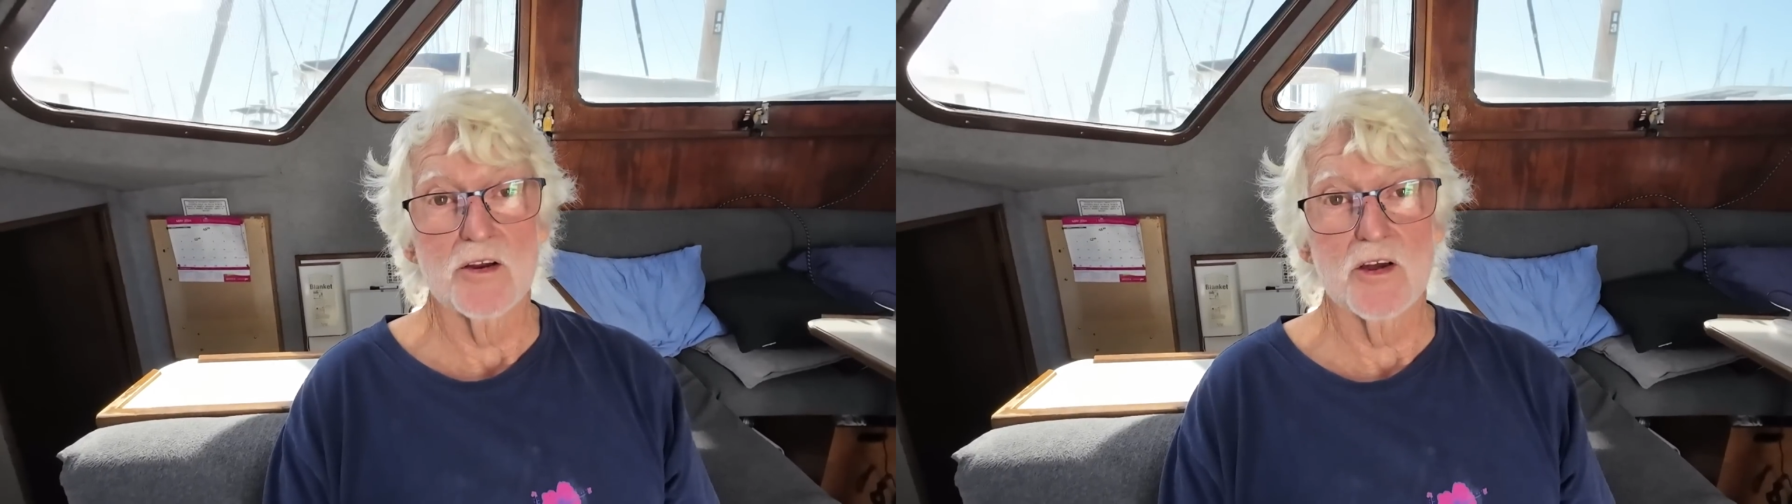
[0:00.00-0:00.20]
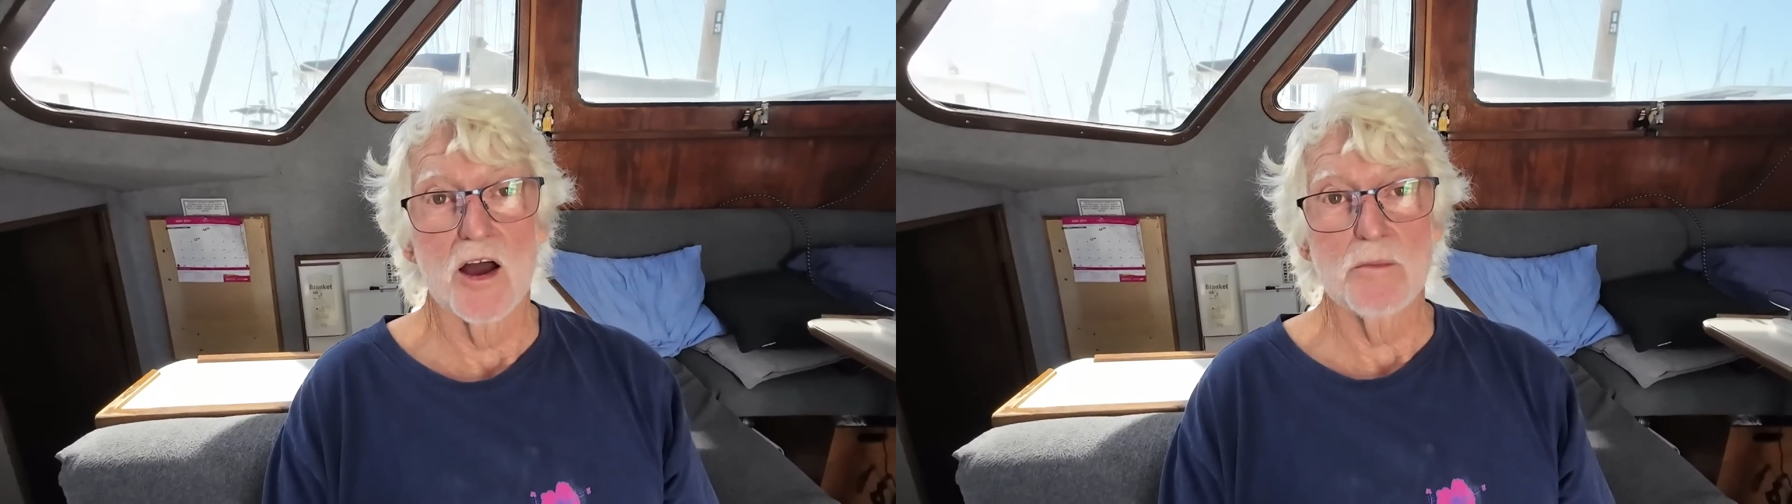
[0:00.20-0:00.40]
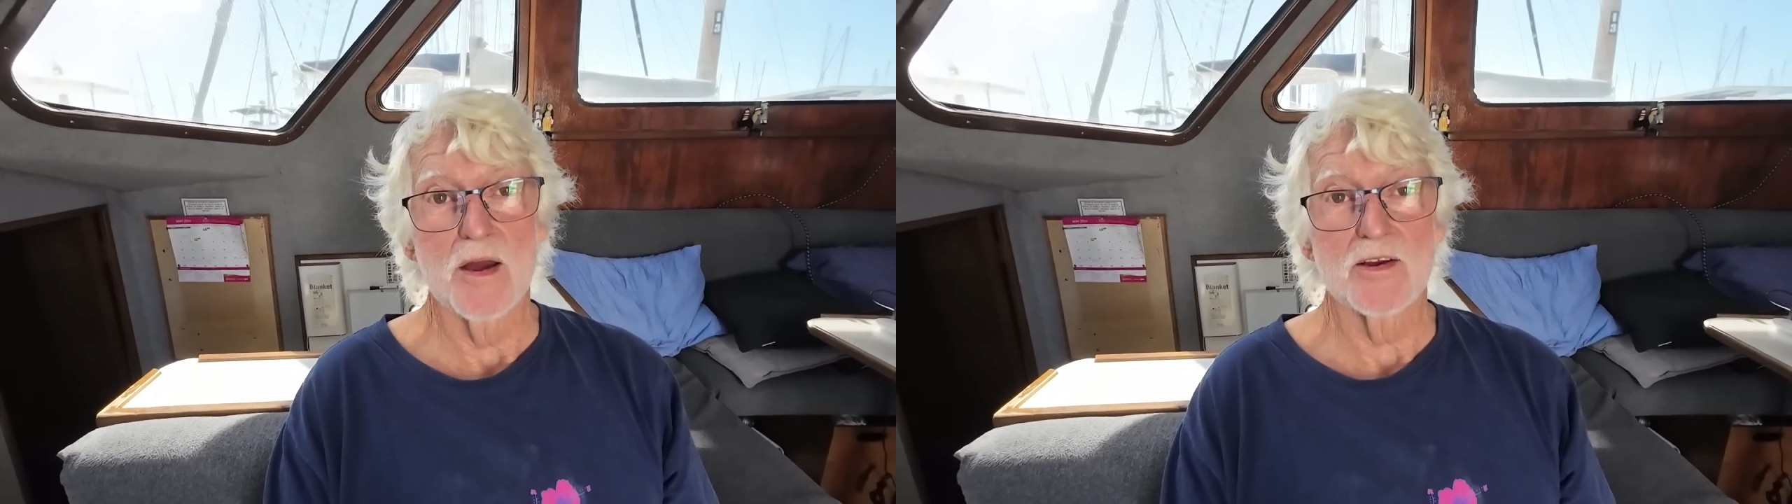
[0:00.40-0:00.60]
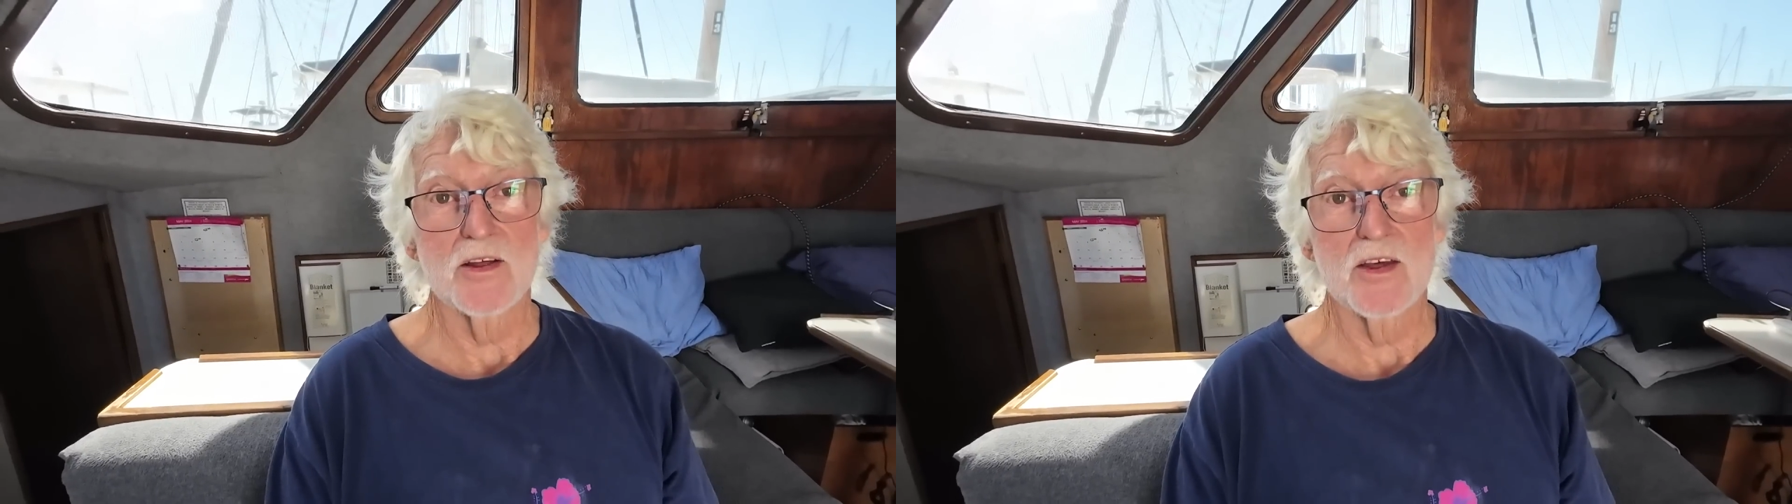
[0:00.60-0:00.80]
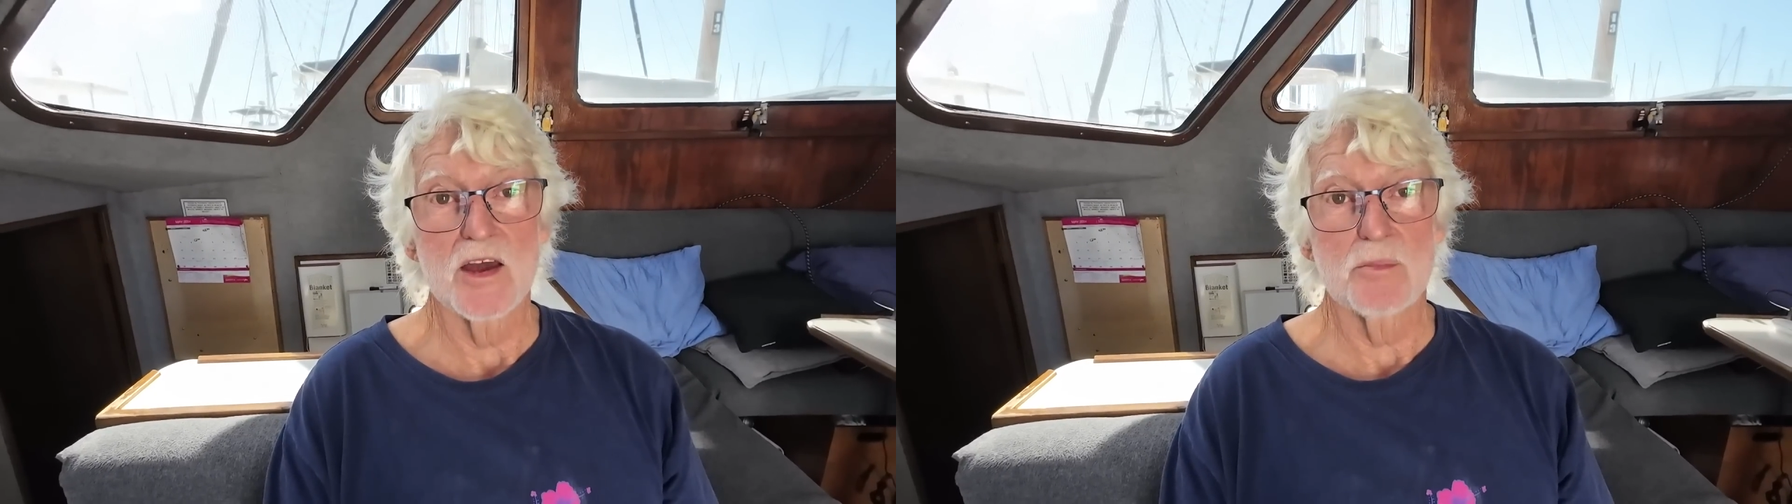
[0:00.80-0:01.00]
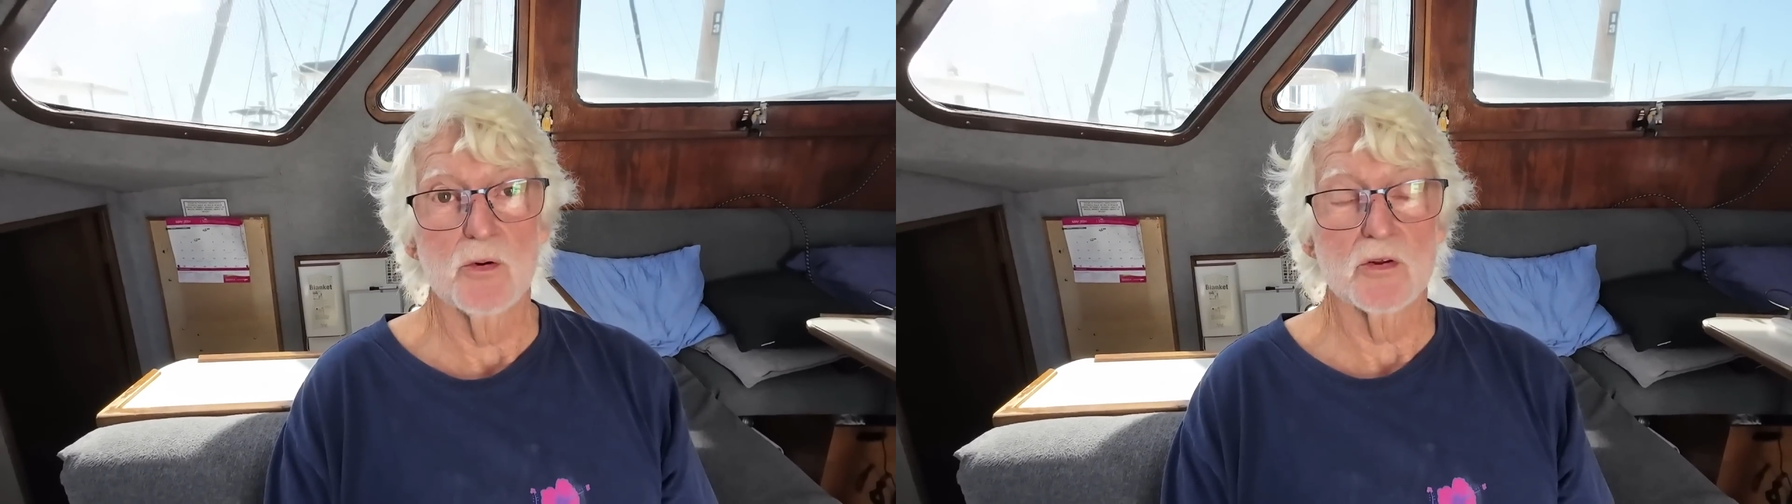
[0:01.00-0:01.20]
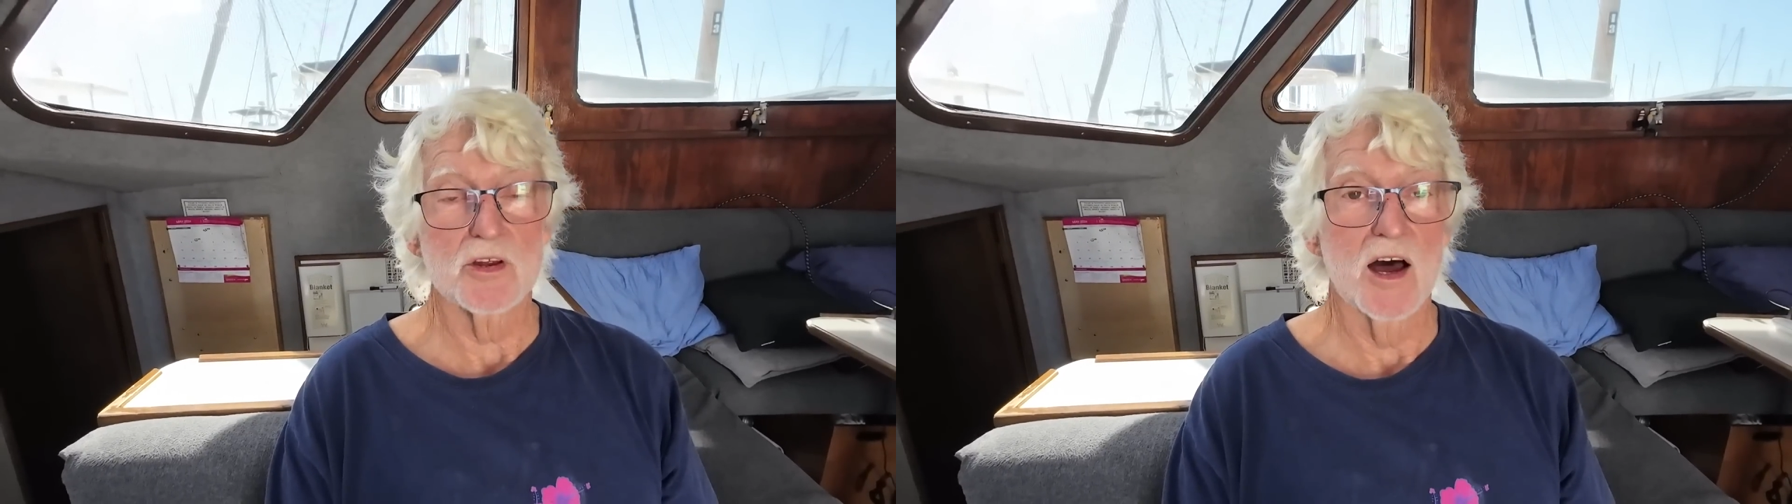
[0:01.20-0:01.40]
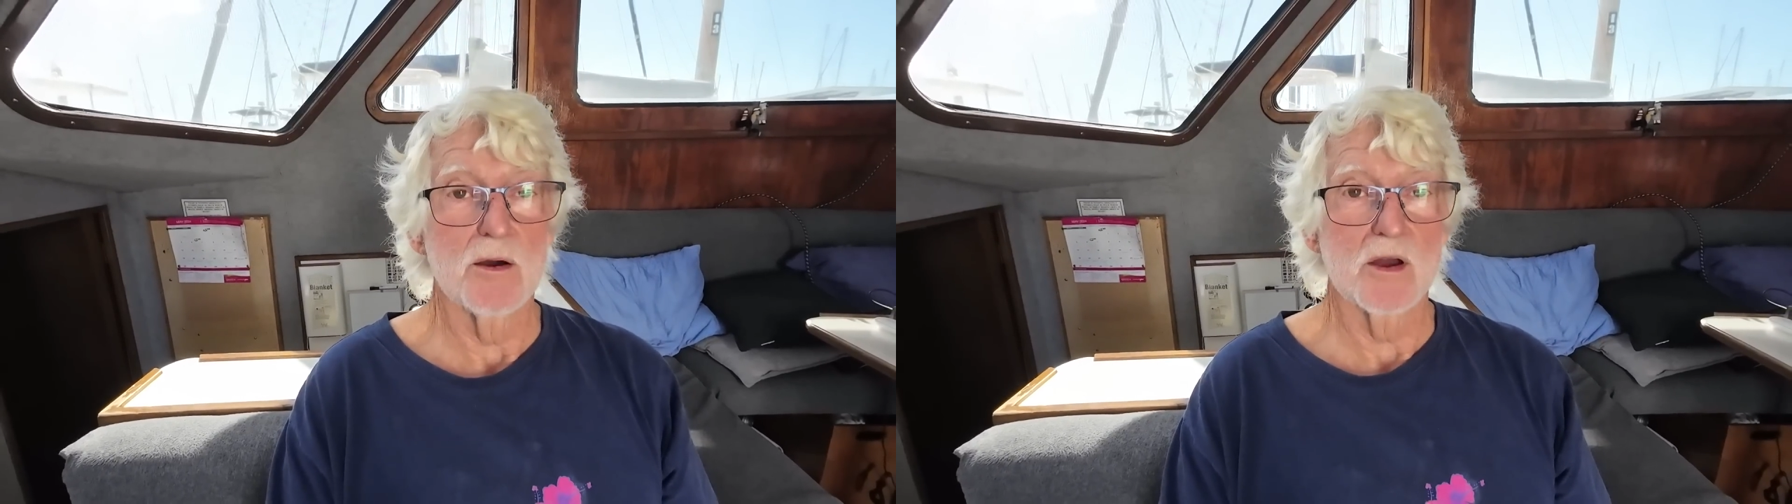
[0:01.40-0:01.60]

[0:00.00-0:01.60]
to take me out to the airport today.